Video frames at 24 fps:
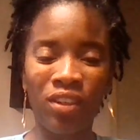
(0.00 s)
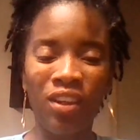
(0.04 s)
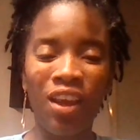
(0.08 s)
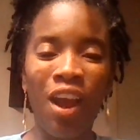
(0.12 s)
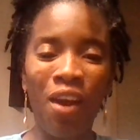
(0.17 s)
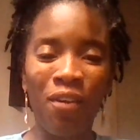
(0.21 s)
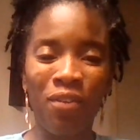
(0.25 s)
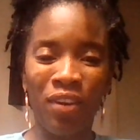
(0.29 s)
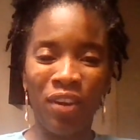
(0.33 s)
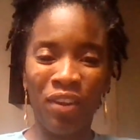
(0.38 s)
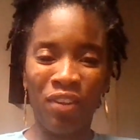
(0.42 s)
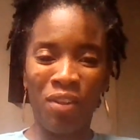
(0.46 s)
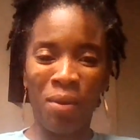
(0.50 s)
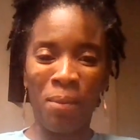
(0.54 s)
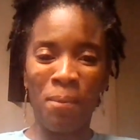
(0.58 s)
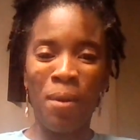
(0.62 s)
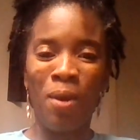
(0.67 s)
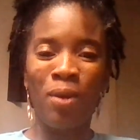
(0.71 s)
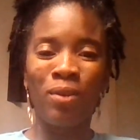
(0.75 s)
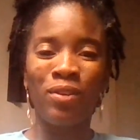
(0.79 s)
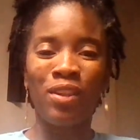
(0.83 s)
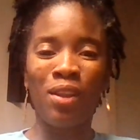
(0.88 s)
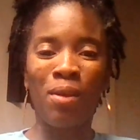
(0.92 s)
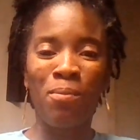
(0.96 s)
covering the
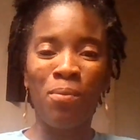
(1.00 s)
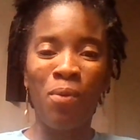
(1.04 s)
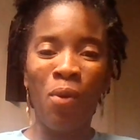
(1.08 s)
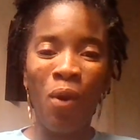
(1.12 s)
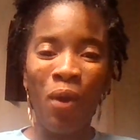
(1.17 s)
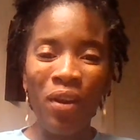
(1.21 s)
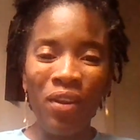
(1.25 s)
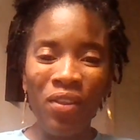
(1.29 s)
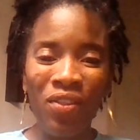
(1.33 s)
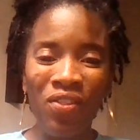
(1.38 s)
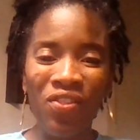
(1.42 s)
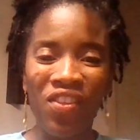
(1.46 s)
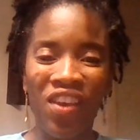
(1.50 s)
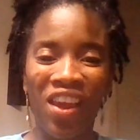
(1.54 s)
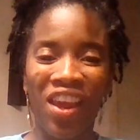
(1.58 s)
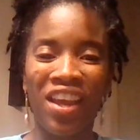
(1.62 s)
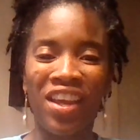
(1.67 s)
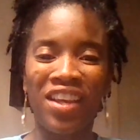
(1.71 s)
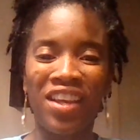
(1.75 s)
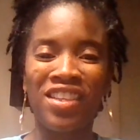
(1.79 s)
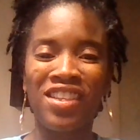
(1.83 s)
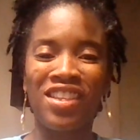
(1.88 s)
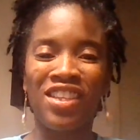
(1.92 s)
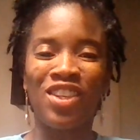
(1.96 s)
most important
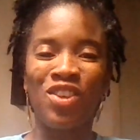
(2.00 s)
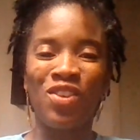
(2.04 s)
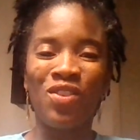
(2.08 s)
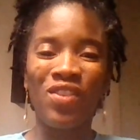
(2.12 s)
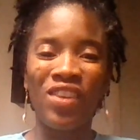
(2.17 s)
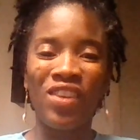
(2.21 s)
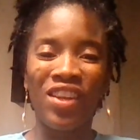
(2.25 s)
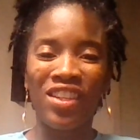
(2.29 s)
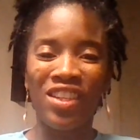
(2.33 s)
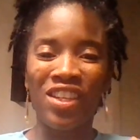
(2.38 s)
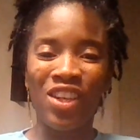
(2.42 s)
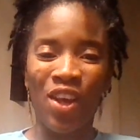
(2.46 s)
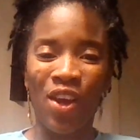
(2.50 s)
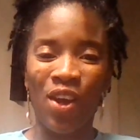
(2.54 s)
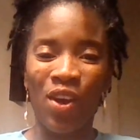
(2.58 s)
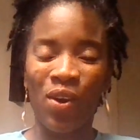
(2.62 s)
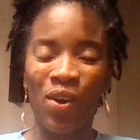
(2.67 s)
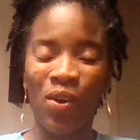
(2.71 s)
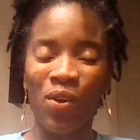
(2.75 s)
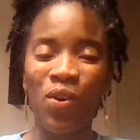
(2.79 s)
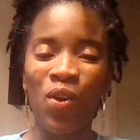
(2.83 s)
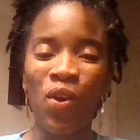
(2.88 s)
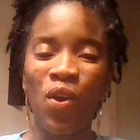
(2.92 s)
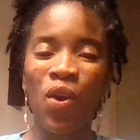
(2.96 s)
things that you need to
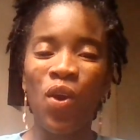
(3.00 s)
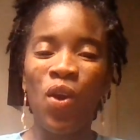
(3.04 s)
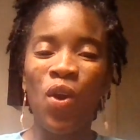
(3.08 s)
know